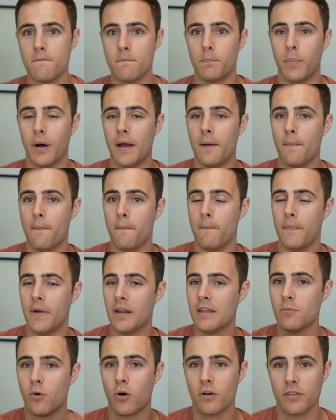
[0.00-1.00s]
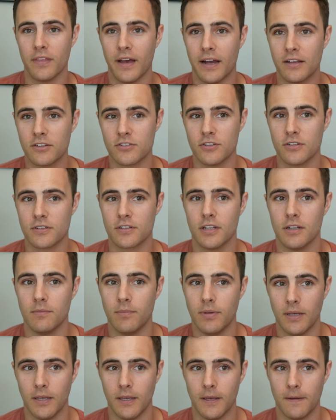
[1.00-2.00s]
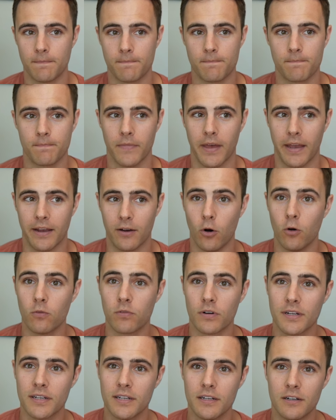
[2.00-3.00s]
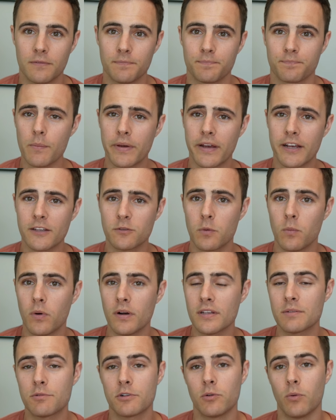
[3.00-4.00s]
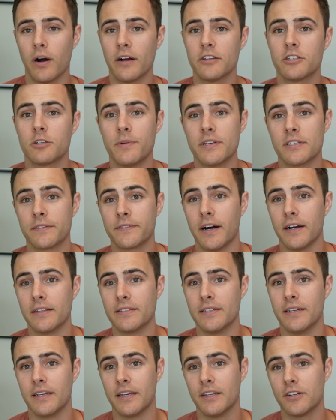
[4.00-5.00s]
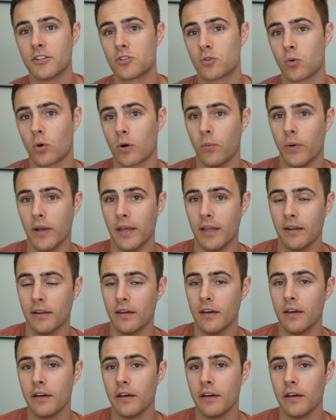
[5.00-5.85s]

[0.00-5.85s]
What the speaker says: but any more than that's just gonna be like overkill because we want someone to watch your piece of content, get a short win,